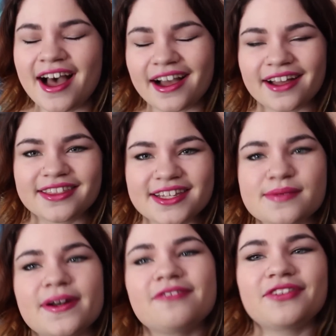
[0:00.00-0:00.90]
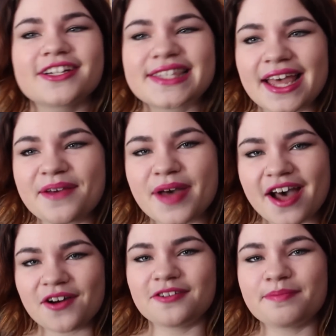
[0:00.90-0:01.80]
I got this when it first came
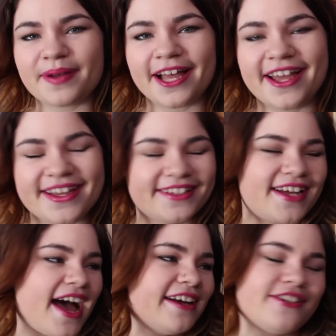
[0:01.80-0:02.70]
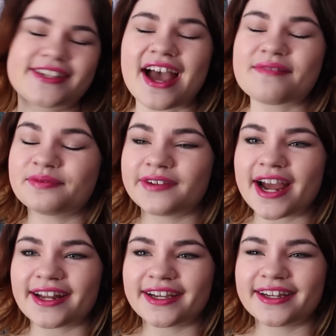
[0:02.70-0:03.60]
out, but I just haven't
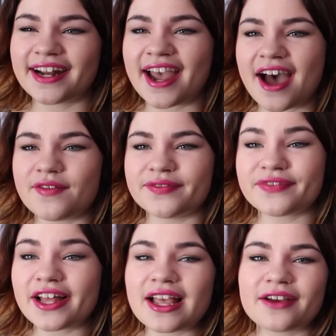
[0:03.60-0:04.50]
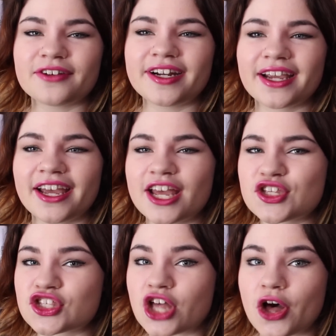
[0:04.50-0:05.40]
read it and I haven't felt like reading
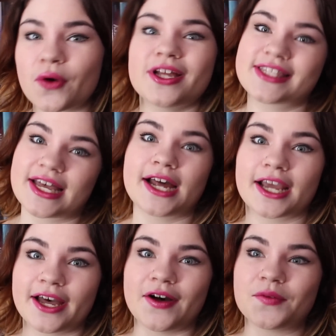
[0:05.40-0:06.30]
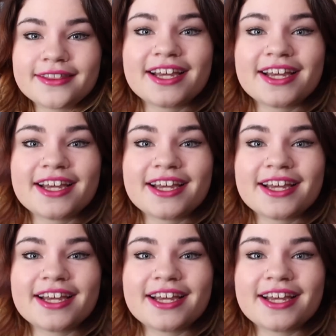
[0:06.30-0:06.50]
it, so it's gotta go.